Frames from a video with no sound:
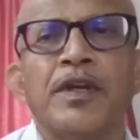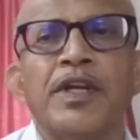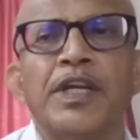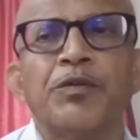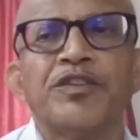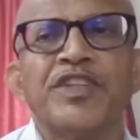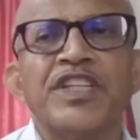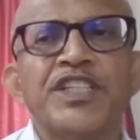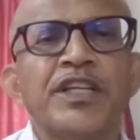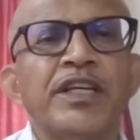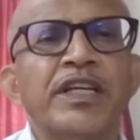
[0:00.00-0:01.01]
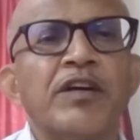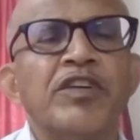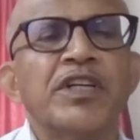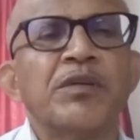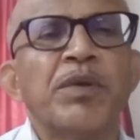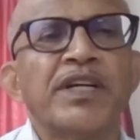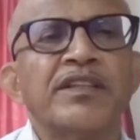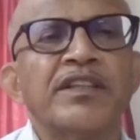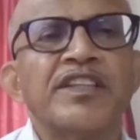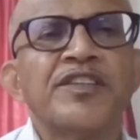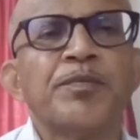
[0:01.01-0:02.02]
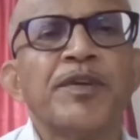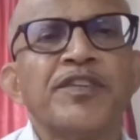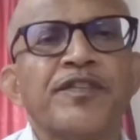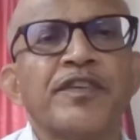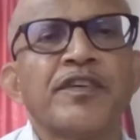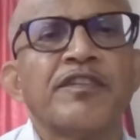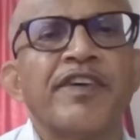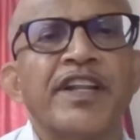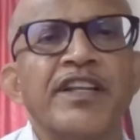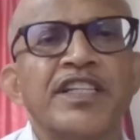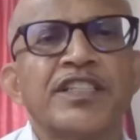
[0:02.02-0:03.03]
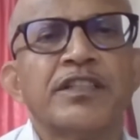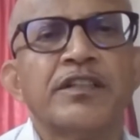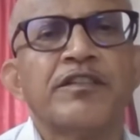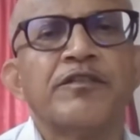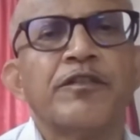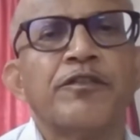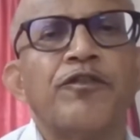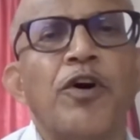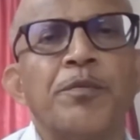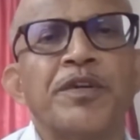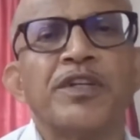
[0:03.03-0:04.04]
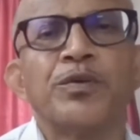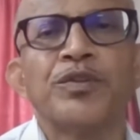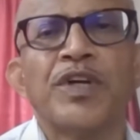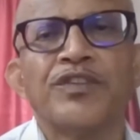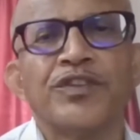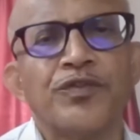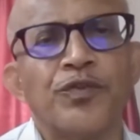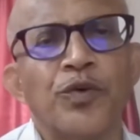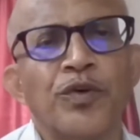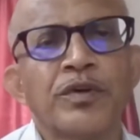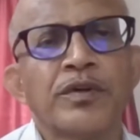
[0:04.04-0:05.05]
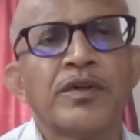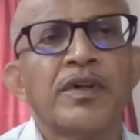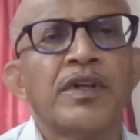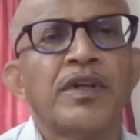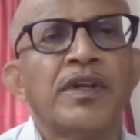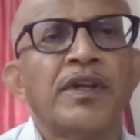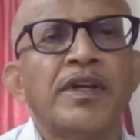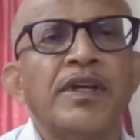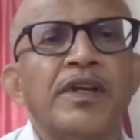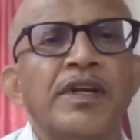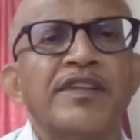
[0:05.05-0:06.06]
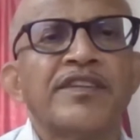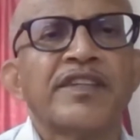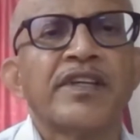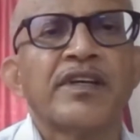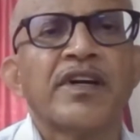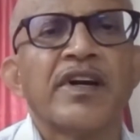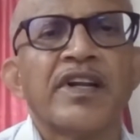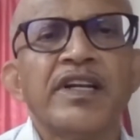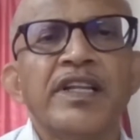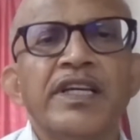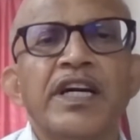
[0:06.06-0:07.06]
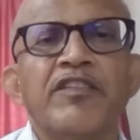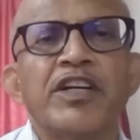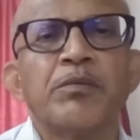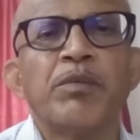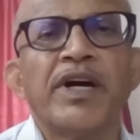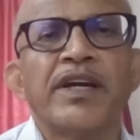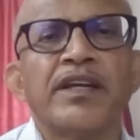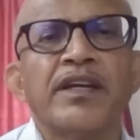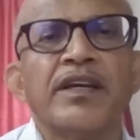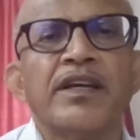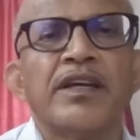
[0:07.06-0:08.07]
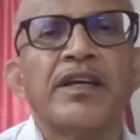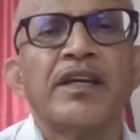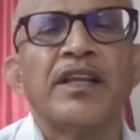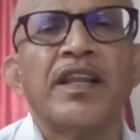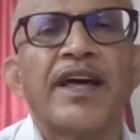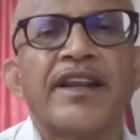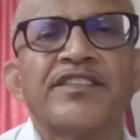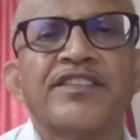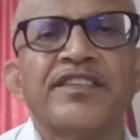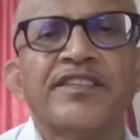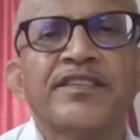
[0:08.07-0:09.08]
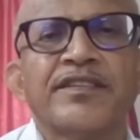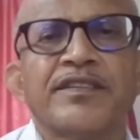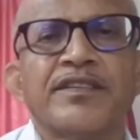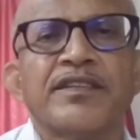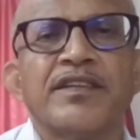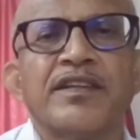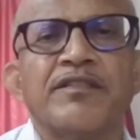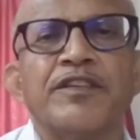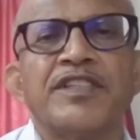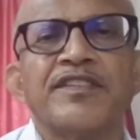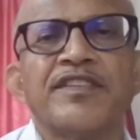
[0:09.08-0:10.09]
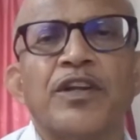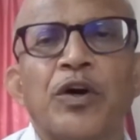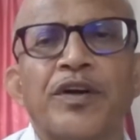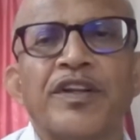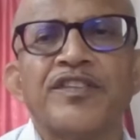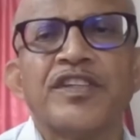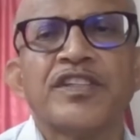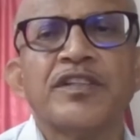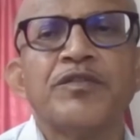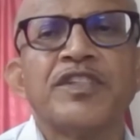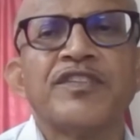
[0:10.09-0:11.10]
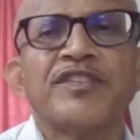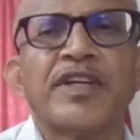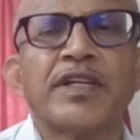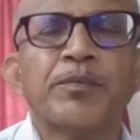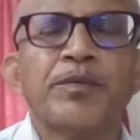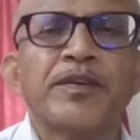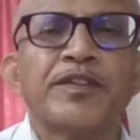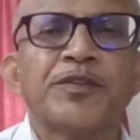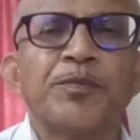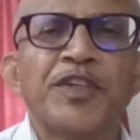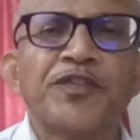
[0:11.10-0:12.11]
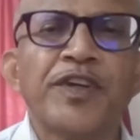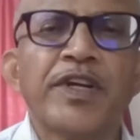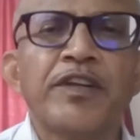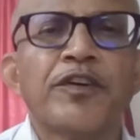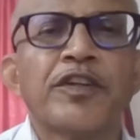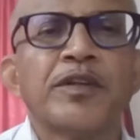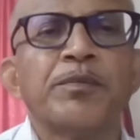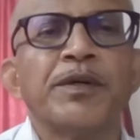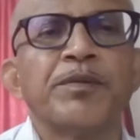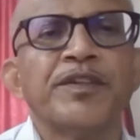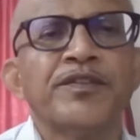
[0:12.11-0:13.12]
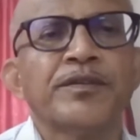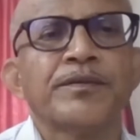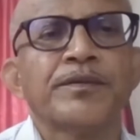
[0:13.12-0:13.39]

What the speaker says: It was initially governed by the Dspace Federation, formed in 2004. It is currently governed by LISACON, which is an organization which is set up specifically for the purpose.